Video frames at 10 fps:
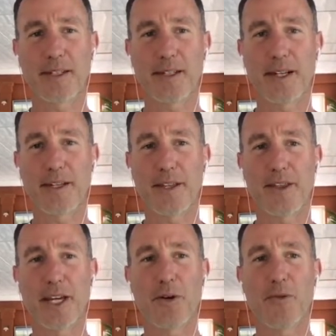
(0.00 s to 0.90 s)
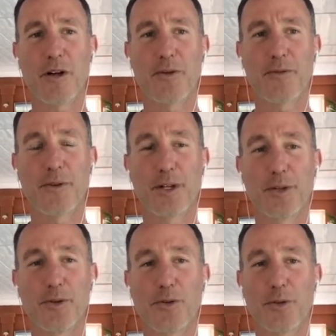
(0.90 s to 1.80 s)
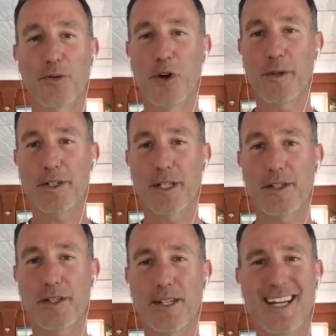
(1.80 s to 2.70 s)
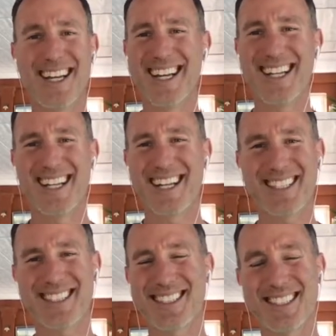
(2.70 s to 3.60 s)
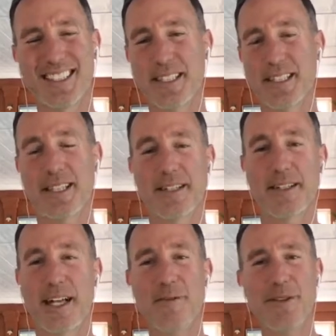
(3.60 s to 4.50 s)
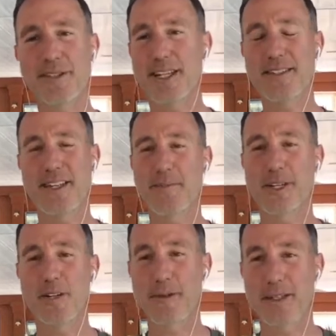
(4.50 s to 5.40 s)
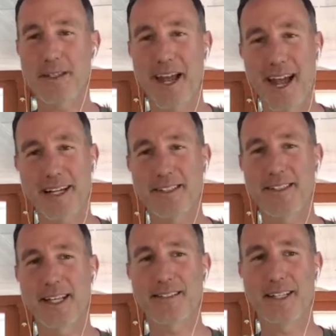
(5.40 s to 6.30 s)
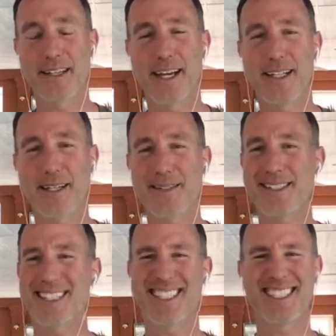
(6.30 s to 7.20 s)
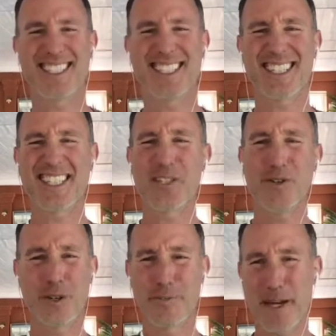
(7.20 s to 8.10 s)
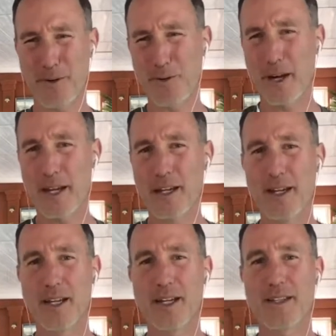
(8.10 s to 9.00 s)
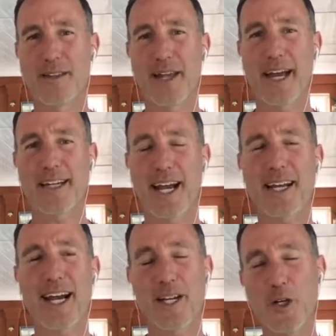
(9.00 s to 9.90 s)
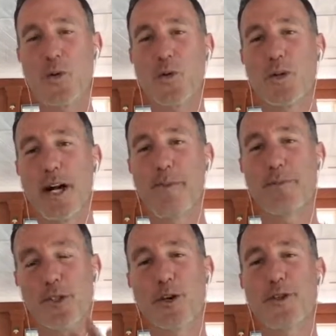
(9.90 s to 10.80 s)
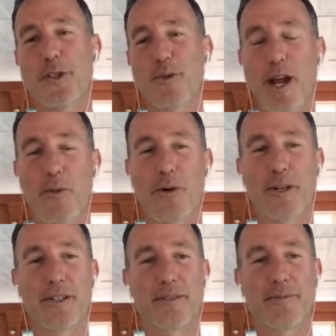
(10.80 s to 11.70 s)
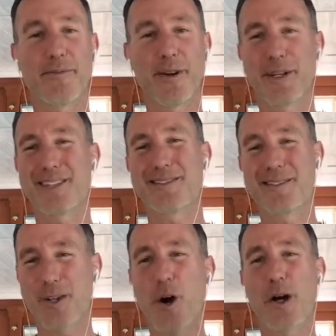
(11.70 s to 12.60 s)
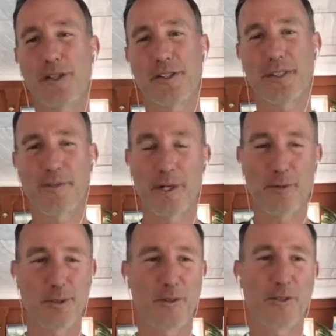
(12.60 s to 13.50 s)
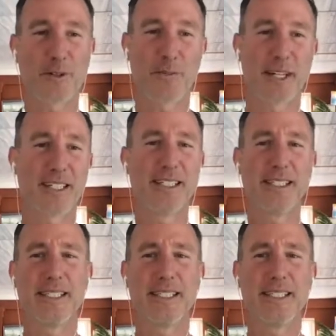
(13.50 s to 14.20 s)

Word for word: the Theta wallet for a Google Chrome extension. Ever since I've been hearing about these hacks and things like that, I'm just like, can you do it a better way than that? I know, I'm sure it's the right one, but I'm very cautious and very reserved. So I'm like,